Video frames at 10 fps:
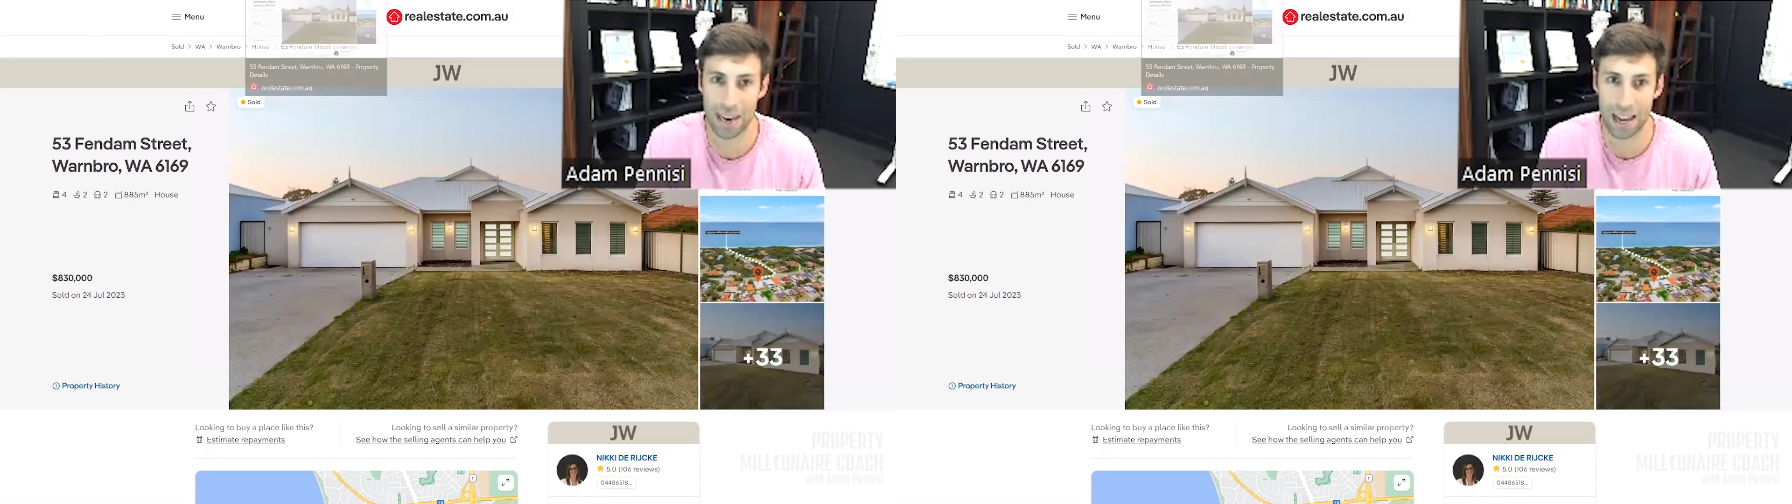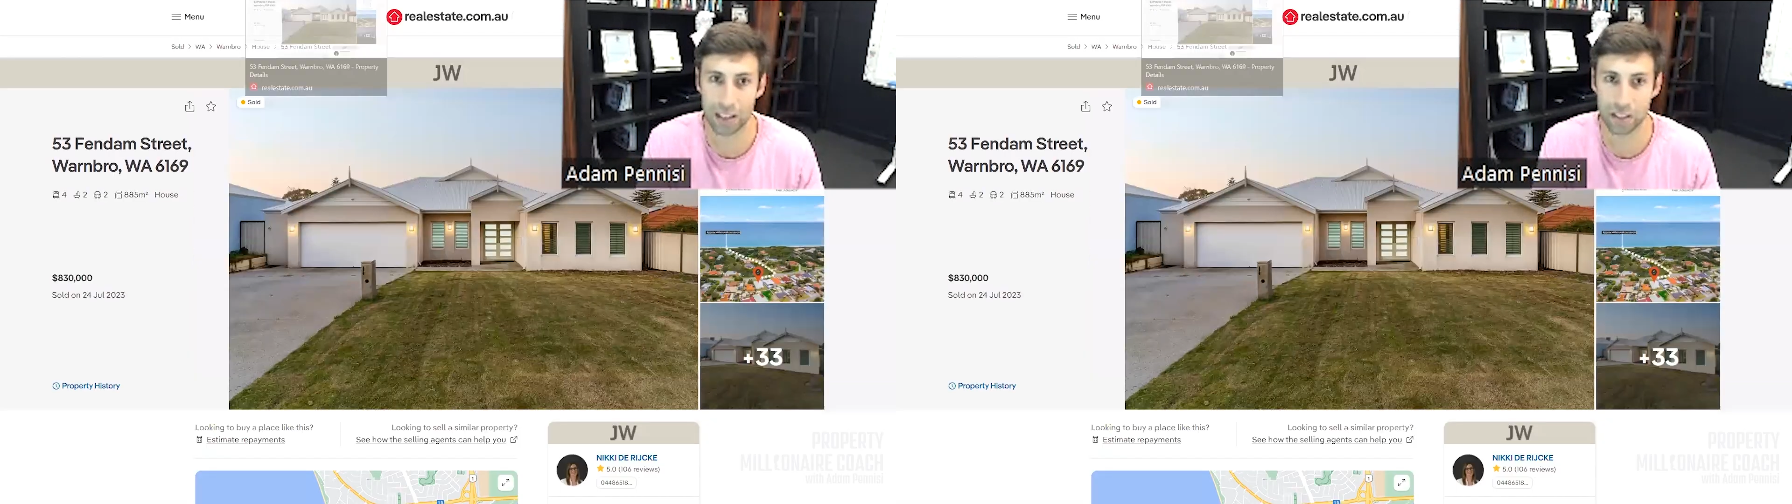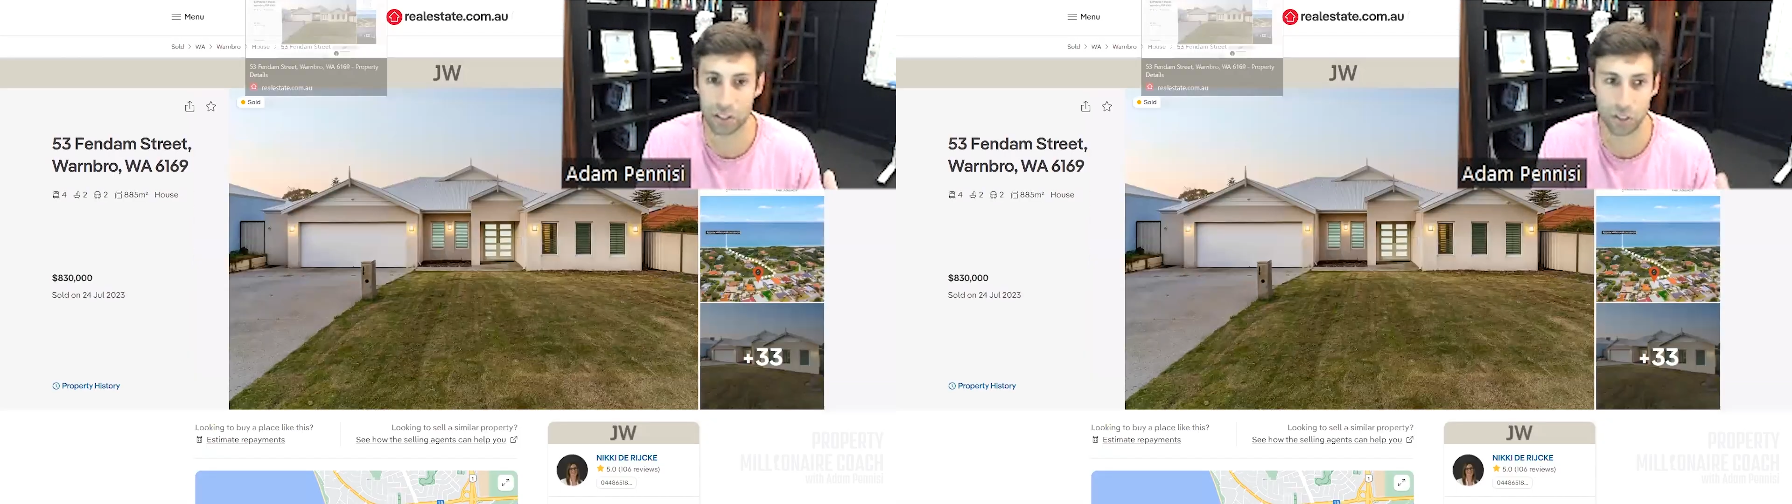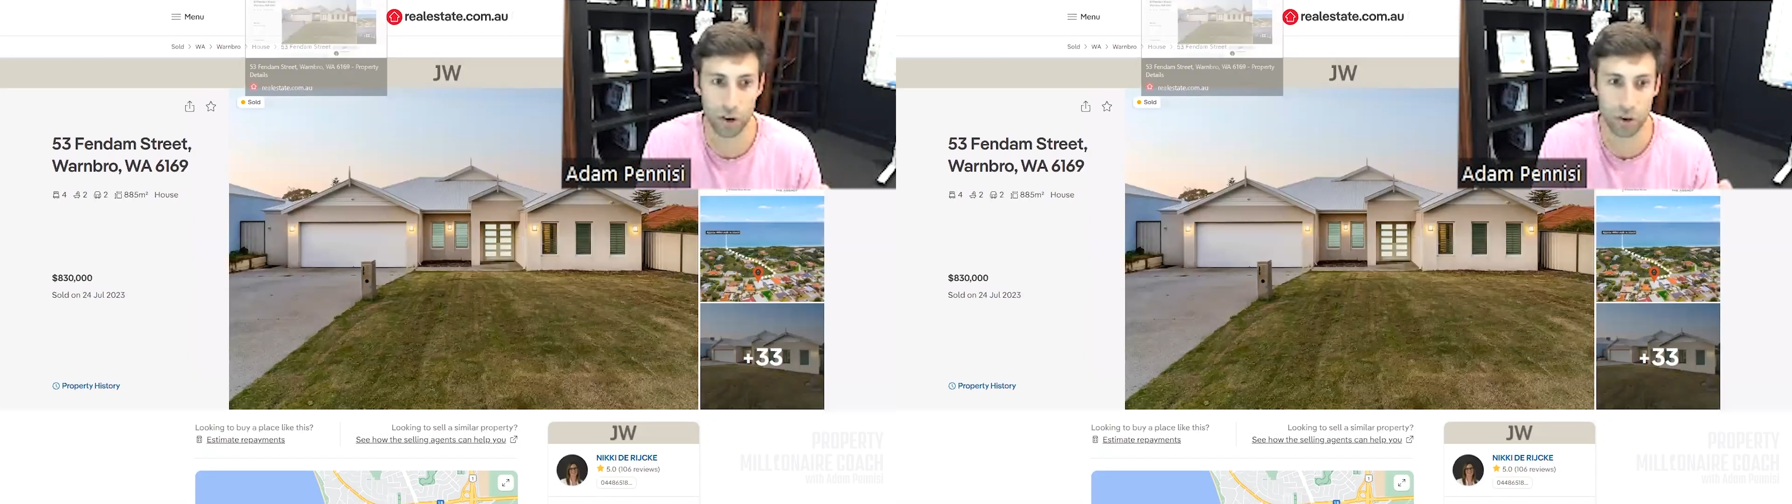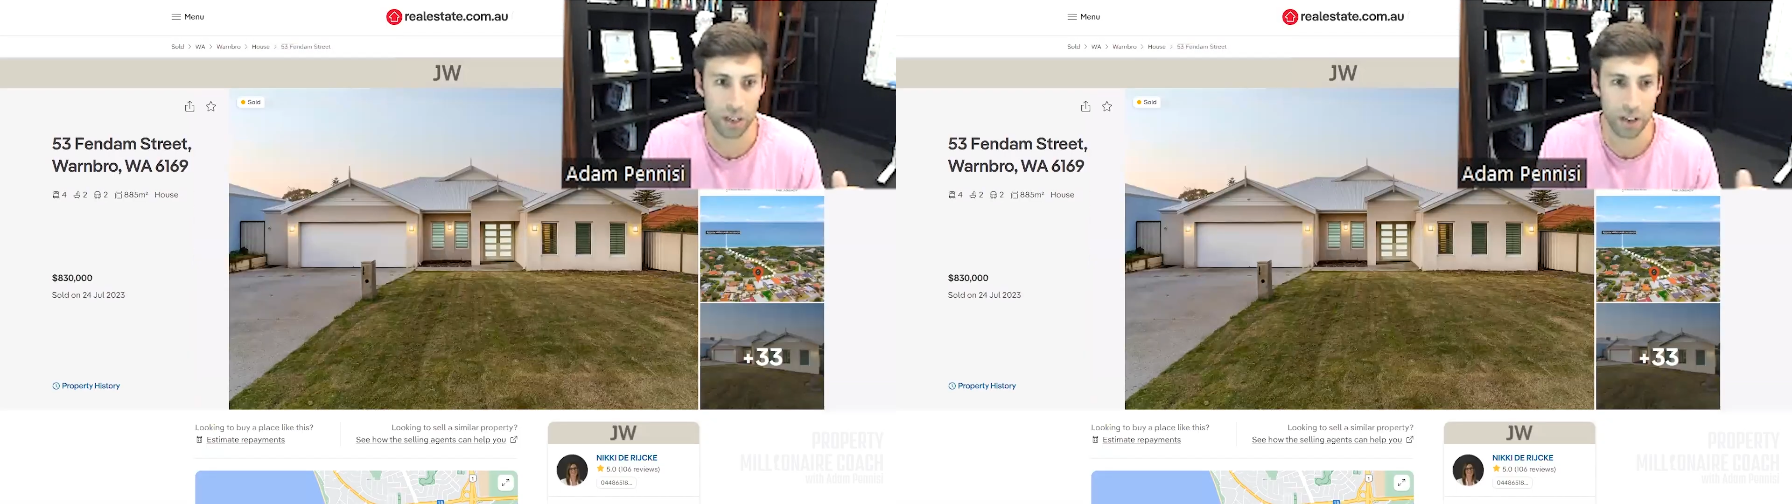analysis.
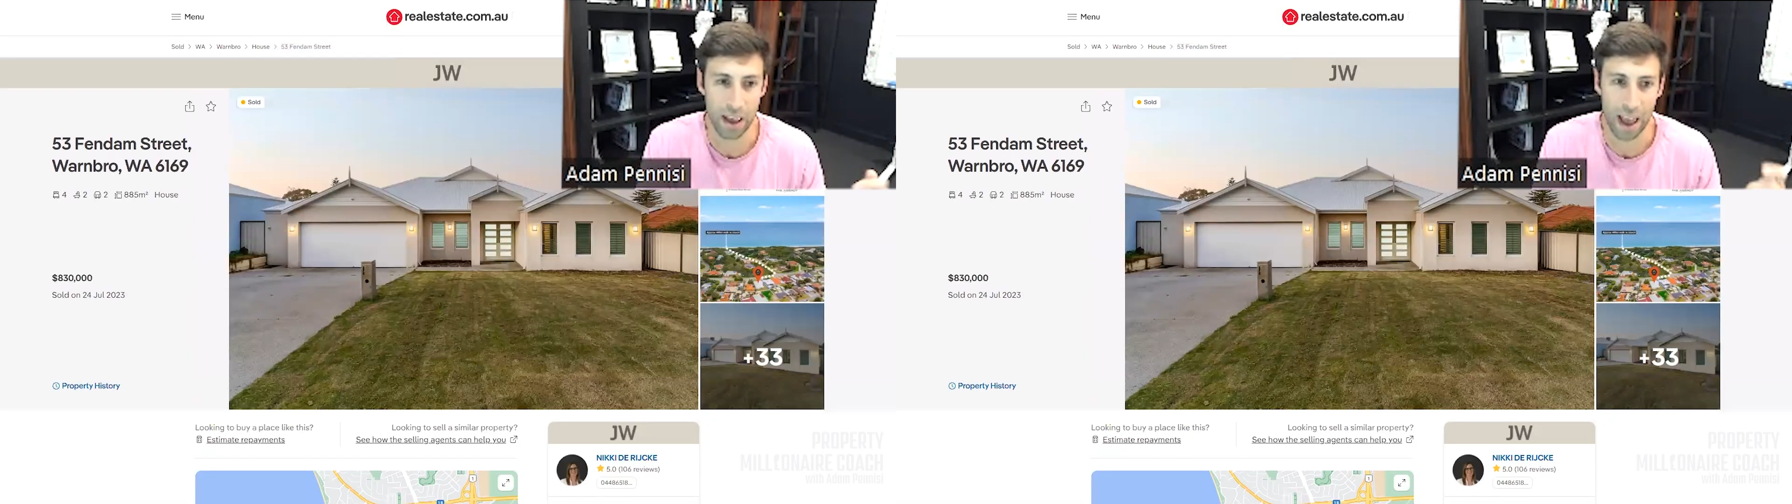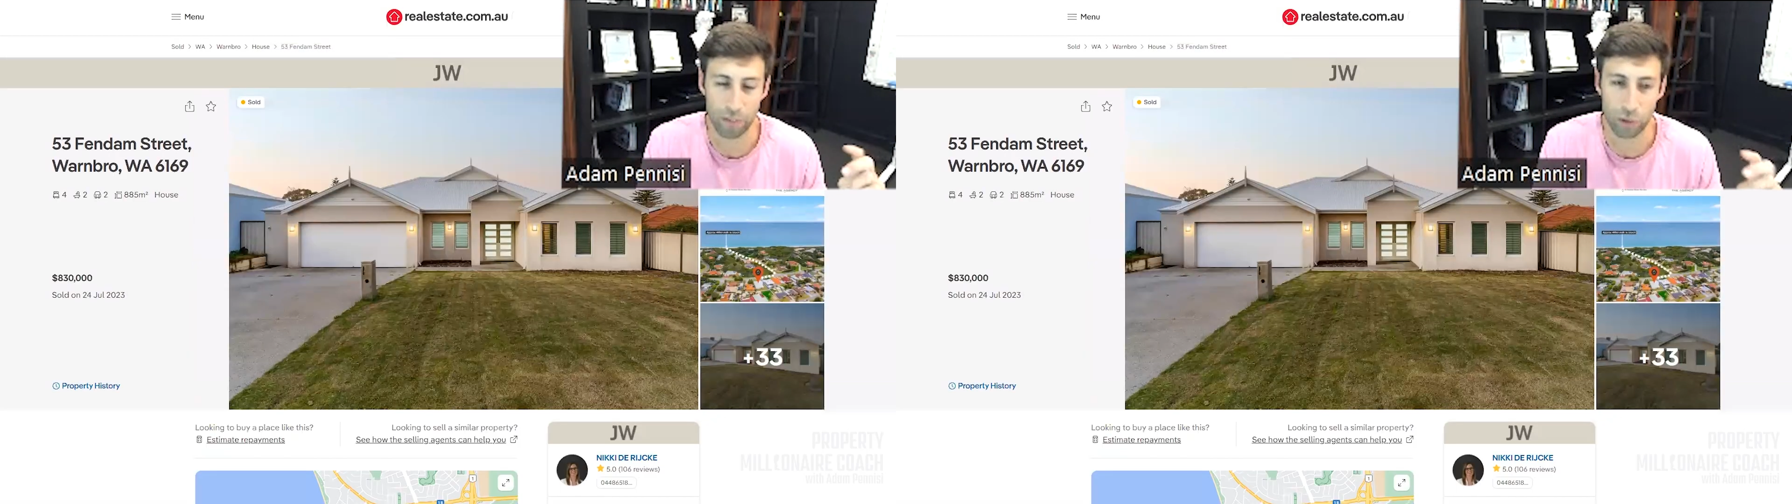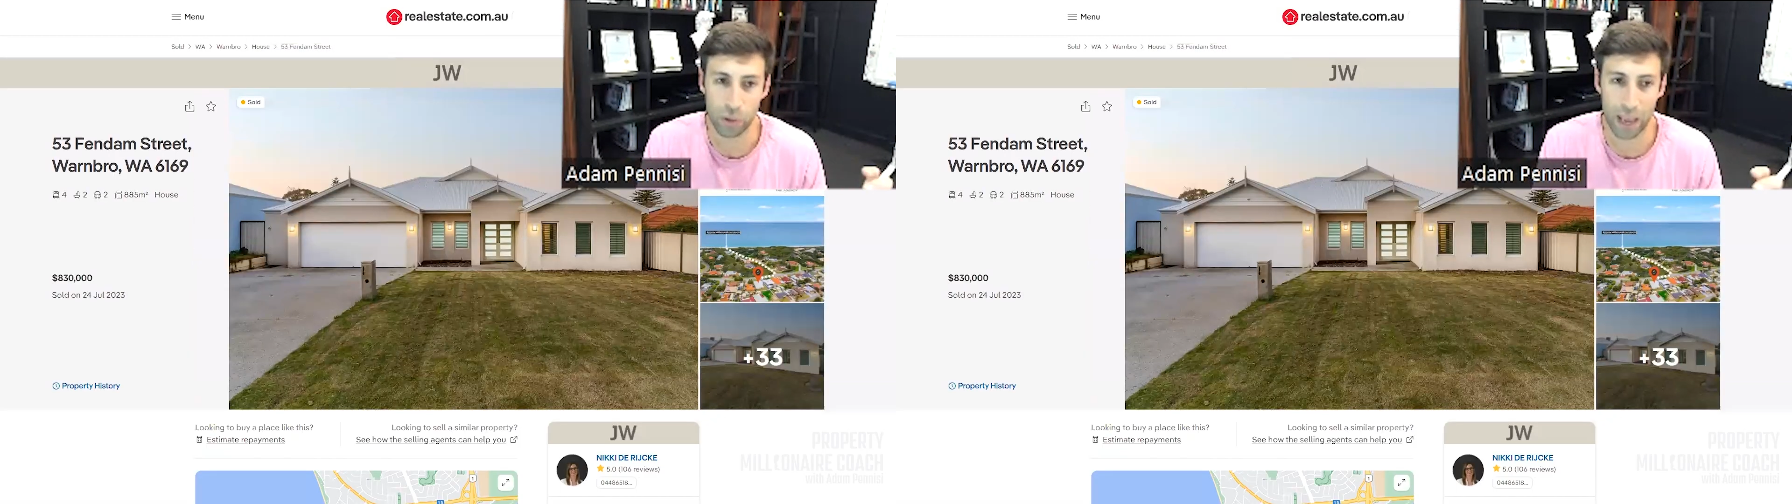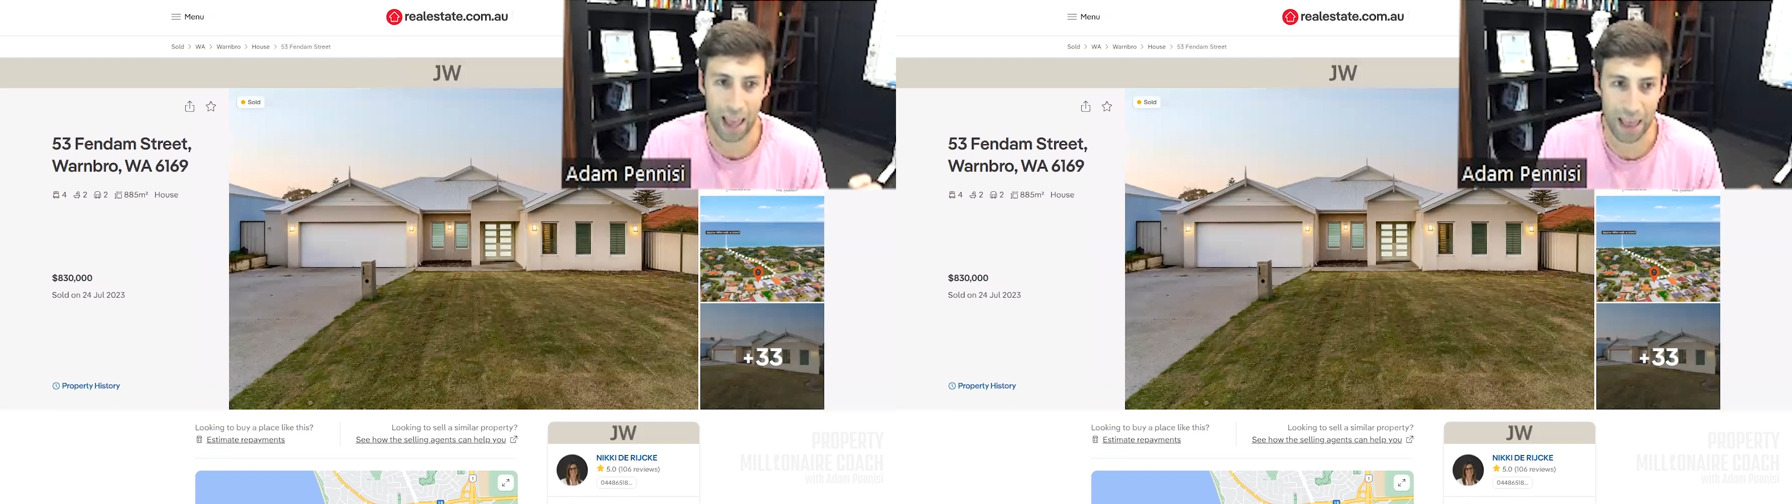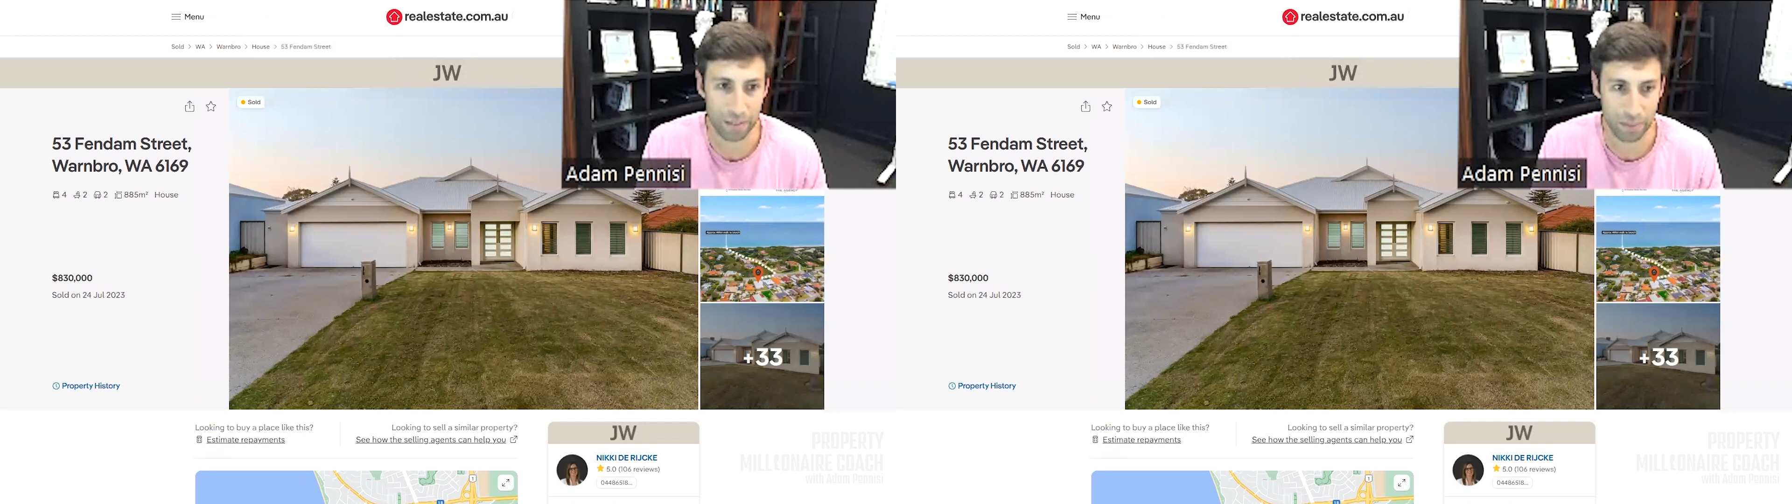So have a look
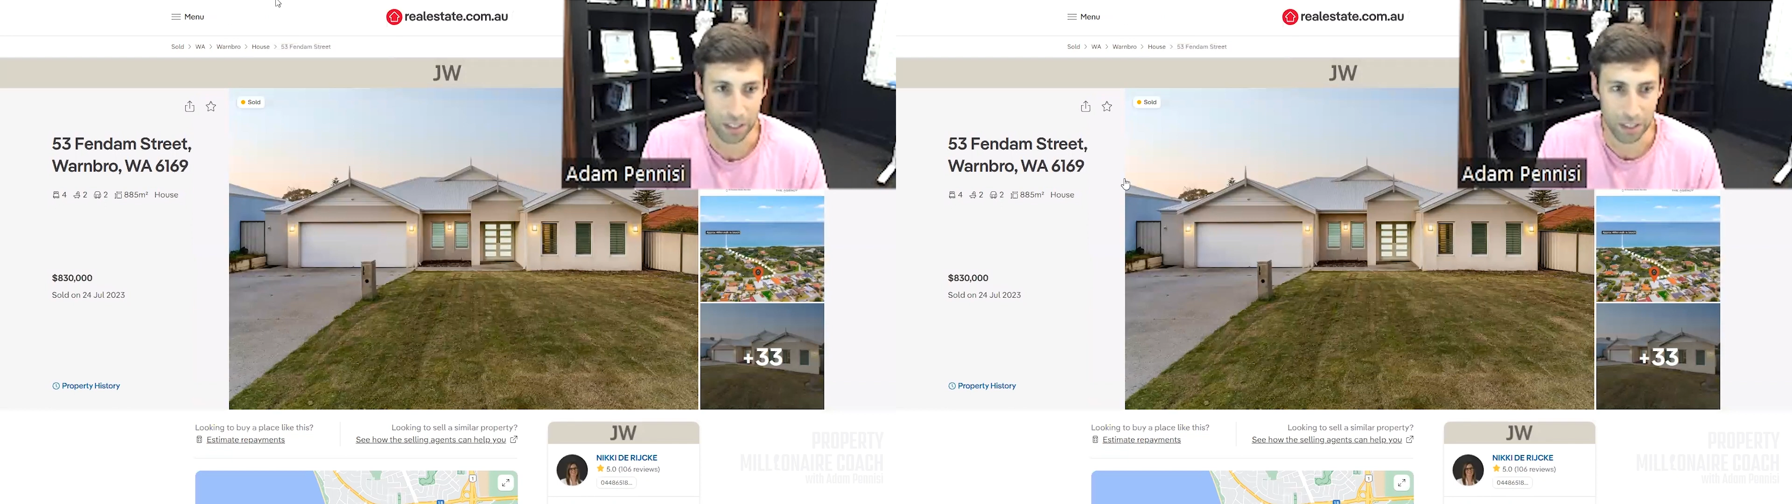at,